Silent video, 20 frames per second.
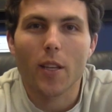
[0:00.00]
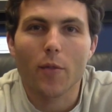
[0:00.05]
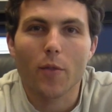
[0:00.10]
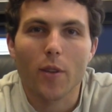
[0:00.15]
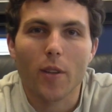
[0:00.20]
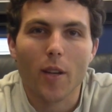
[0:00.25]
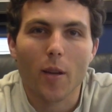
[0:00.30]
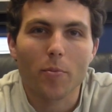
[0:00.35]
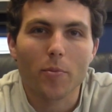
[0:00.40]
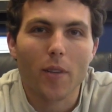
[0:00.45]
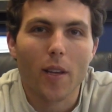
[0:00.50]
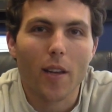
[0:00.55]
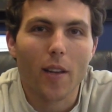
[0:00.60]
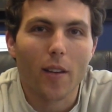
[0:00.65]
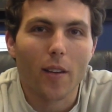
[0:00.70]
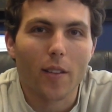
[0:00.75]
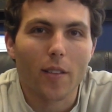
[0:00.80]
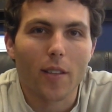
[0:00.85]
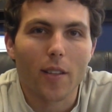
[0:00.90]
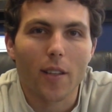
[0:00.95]
give you an
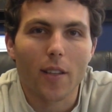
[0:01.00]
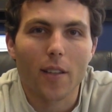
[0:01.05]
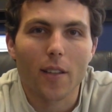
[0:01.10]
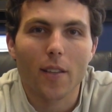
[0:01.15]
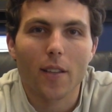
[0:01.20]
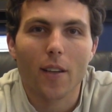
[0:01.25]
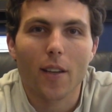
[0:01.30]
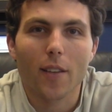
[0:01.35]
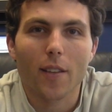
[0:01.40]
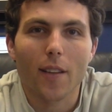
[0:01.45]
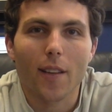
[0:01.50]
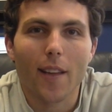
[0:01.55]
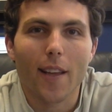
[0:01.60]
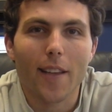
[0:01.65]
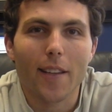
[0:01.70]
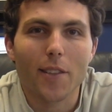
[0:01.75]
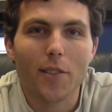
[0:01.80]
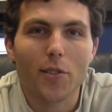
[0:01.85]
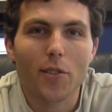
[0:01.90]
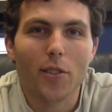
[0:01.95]
update on the
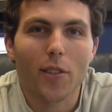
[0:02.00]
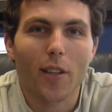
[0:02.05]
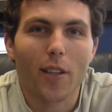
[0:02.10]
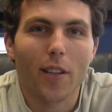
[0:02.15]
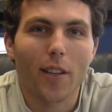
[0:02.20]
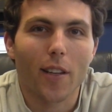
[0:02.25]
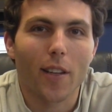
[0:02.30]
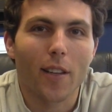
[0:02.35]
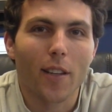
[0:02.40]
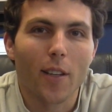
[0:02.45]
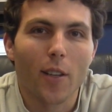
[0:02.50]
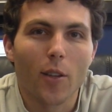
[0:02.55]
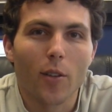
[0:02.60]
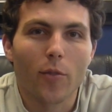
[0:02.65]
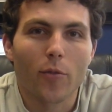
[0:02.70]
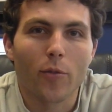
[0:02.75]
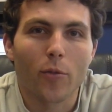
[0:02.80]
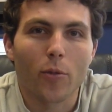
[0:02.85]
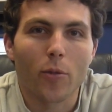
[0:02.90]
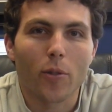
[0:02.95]
latest on
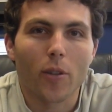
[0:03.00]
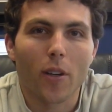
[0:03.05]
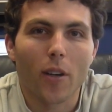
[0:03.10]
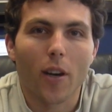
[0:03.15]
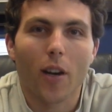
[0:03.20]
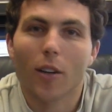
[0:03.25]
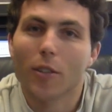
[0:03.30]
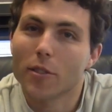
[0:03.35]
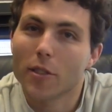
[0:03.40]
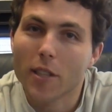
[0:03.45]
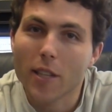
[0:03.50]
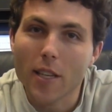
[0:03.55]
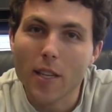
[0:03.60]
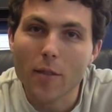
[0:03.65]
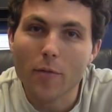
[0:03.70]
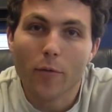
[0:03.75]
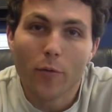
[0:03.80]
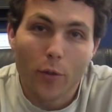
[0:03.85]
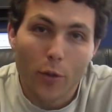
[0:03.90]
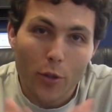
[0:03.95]
for our
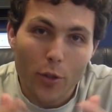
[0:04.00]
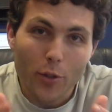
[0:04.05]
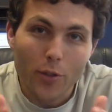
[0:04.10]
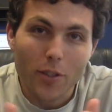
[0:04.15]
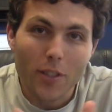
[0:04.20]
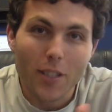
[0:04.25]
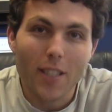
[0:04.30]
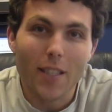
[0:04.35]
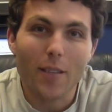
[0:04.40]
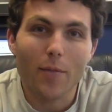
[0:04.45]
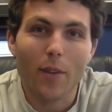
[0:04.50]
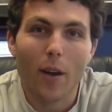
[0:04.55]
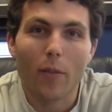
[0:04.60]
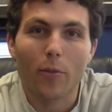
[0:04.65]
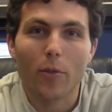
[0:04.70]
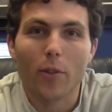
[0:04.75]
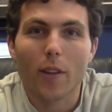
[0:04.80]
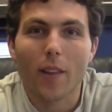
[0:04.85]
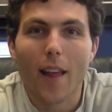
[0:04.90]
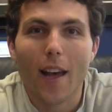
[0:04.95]
team, for your team,
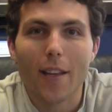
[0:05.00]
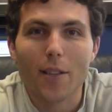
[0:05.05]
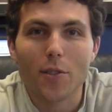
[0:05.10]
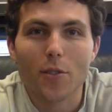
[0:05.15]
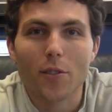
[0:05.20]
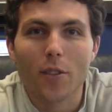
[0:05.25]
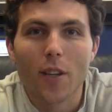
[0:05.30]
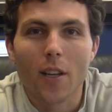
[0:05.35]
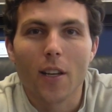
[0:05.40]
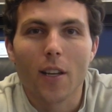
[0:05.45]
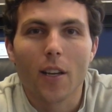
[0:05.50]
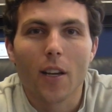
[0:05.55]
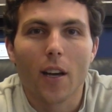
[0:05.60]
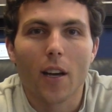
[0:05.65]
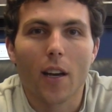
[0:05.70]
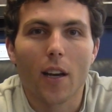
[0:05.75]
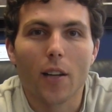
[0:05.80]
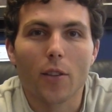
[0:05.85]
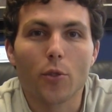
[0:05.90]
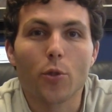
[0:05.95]
after the last
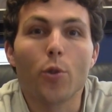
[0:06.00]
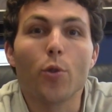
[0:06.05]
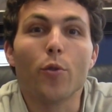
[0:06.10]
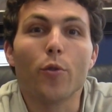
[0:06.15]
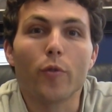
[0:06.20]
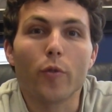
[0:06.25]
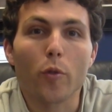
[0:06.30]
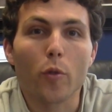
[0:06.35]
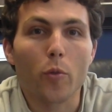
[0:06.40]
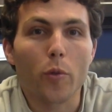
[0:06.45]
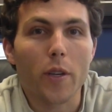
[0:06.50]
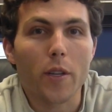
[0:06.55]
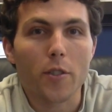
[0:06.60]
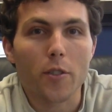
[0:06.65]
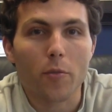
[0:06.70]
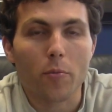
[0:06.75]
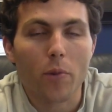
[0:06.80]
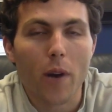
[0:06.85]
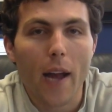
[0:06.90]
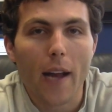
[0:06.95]
two full
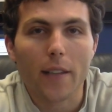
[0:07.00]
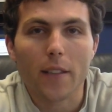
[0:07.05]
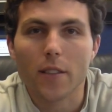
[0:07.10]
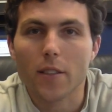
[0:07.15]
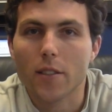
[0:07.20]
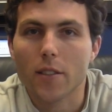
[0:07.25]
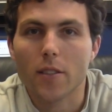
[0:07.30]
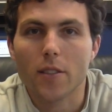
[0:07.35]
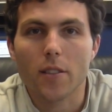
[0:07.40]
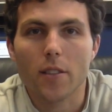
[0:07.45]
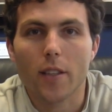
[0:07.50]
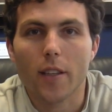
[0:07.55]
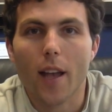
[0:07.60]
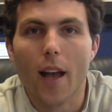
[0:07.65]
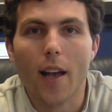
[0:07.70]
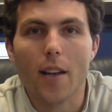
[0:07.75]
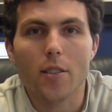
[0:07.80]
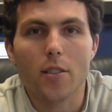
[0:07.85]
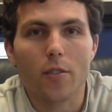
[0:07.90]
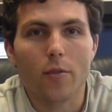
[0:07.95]
weeks of practices. The
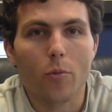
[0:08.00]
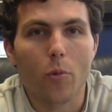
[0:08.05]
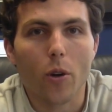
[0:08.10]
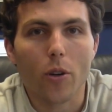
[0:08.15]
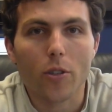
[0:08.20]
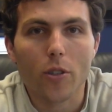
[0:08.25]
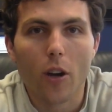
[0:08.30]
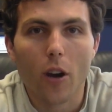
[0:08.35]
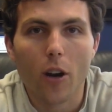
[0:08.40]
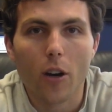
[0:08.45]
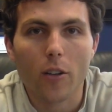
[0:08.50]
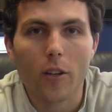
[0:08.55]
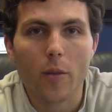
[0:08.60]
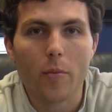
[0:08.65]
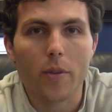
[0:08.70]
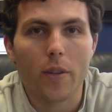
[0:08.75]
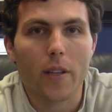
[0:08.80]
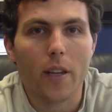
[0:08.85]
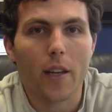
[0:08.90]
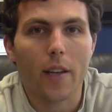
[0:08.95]
guys have worked hard.
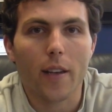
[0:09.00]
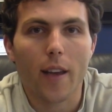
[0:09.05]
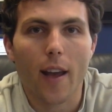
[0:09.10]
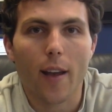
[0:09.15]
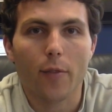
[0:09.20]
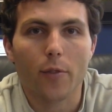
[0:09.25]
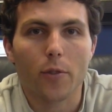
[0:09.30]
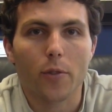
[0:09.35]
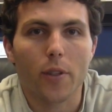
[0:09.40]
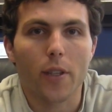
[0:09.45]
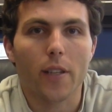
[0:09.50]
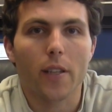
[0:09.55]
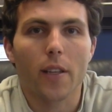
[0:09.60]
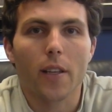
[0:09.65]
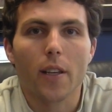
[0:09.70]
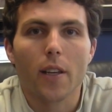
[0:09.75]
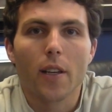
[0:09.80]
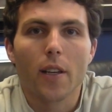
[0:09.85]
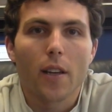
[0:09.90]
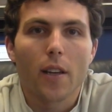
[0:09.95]
They've been getting after it.
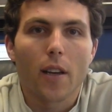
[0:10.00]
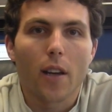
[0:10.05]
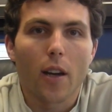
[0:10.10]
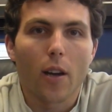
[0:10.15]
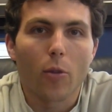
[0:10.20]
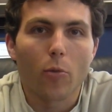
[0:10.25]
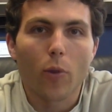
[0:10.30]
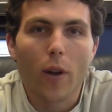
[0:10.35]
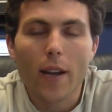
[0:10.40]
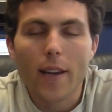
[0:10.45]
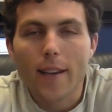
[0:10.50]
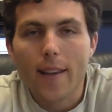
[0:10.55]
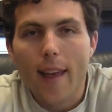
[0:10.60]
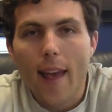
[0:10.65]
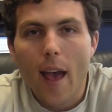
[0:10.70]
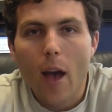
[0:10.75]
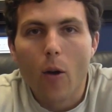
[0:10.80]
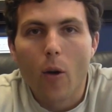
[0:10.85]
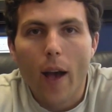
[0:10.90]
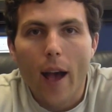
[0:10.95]
Right
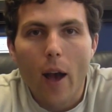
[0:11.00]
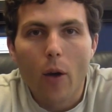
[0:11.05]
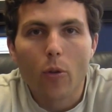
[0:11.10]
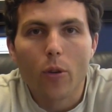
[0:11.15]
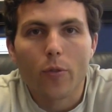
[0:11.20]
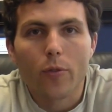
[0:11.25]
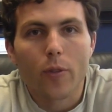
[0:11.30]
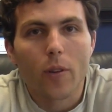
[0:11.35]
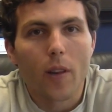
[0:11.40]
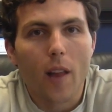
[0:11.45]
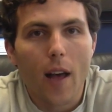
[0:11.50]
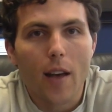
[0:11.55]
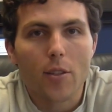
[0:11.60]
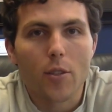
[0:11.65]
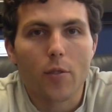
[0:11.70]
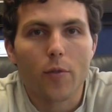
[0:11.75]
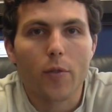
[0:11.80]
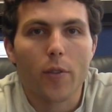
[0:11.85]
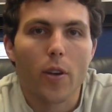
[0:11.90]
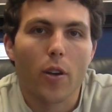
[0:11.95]
now, our
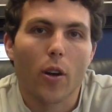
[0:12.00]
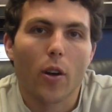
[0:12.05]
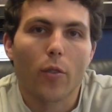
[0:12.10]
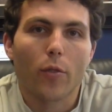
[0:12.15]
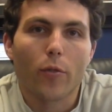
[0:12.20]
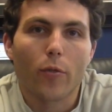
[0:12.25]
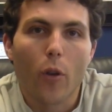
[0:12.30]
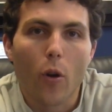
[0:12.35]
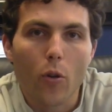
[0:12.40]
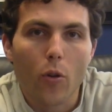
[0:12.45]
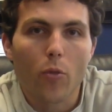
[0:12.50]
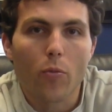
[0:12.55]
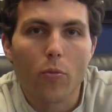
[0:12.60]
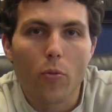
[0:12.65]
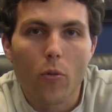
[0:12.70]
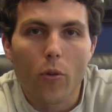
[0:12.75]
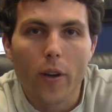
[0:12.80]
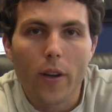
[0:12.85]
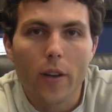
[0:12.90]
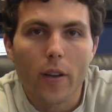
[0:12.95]
philosophy and our focal
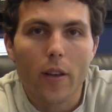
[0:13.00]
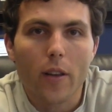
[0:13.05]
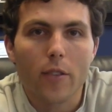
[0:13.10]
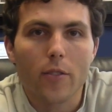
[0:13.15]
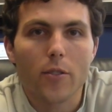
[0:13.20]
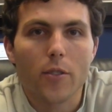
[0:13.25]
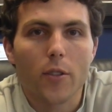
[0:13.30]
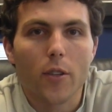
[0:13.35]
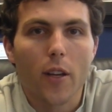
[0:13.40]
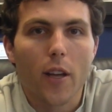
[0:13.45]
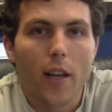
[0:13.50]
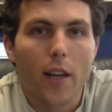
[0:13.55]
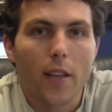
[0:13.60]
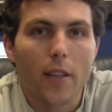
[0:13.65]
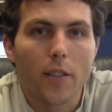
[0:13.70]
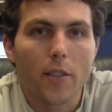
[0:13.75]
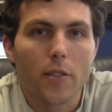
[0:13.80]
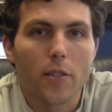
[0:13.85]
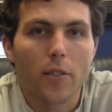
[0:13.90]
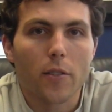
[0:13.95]
point,
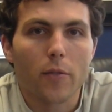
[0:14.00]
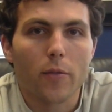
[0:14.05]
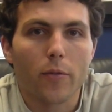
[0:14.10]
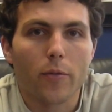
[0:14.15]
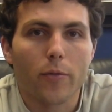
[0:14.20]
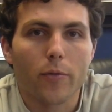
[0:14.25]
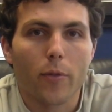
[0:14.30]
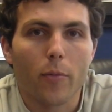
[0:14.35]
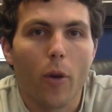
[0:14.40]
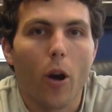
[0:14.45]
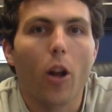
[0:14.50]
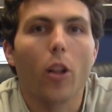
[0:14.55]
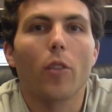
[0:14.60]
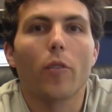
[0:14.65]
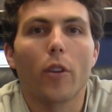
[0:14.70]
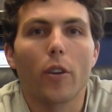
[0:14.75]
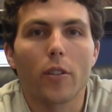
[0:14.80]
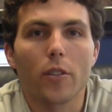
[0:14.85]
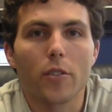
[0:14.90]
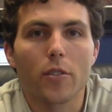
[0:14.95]
as from all
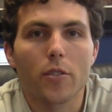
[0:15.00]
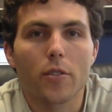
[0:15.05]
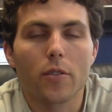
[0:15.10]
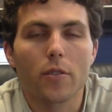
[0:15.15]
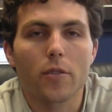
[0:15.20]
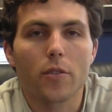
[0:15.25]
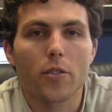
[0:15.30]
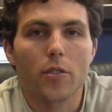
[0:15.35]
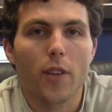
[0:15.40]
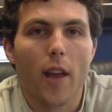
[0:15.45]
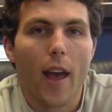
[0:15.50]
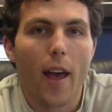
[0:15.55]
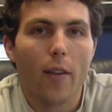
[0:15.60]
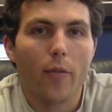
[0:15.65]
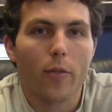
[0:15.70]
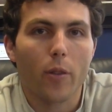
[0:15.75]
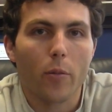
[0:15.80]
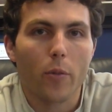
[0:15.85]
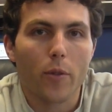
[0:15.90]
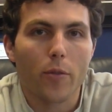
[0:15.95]
of our
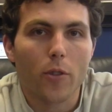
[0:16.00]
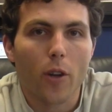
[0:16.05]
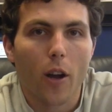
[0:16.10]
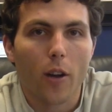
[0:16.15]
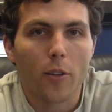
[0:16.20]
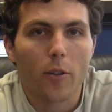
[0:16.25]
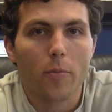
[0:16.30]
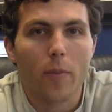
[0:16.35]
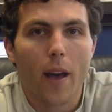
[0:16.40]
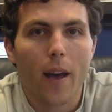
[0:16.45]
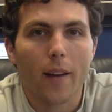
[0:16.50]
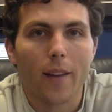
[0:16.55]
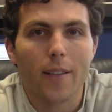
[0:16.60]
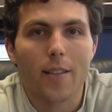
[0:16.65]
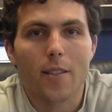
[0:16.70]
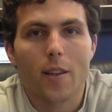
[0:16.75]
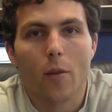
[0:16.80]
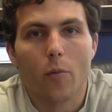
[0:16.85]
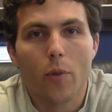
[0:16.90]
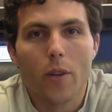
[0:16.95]
staff that we've talked about,
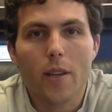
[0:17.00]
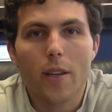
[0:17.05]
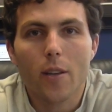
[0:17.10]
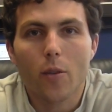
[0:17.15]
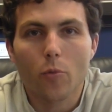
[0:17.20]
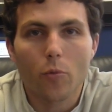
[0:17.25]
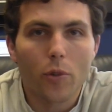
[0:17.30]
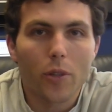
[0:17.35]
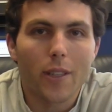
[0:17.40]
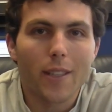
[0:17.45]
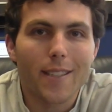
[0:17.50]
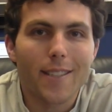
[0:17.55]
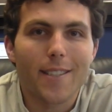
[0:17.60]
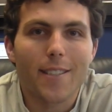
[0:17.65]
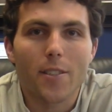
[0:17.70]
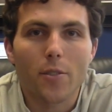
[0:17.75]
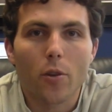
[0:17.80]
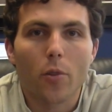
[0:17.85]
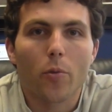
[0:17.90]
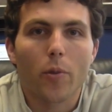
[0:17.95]
is that we need to really
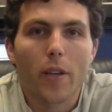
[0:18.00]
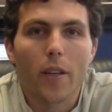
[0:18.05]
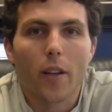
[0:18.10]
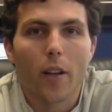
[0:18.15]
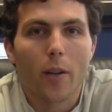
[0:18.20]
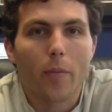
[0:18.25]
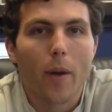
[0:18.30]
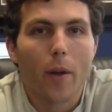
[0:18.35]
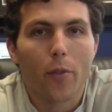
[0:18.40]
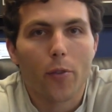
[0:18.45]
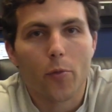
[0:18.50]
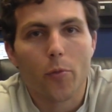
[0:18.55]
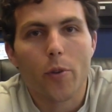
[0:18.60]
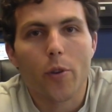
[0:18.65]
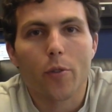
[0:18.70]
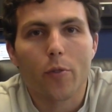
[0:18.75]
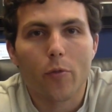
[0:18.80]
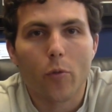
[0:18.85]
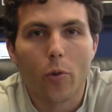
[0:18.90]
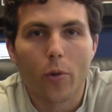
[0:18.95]
zero in on about
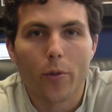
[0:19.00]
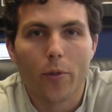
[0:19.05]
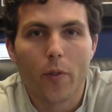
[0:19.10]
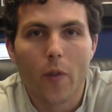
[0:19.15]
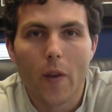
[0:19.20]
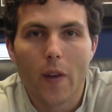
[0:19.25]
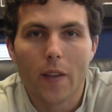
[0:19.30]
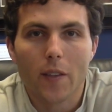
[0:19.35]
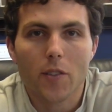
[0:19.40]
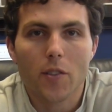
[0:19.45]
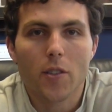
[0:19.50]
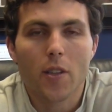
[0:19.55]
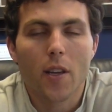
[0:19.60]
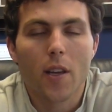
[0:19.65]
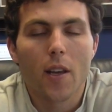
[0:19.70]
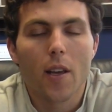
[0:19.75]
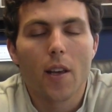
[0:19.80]
three or four things.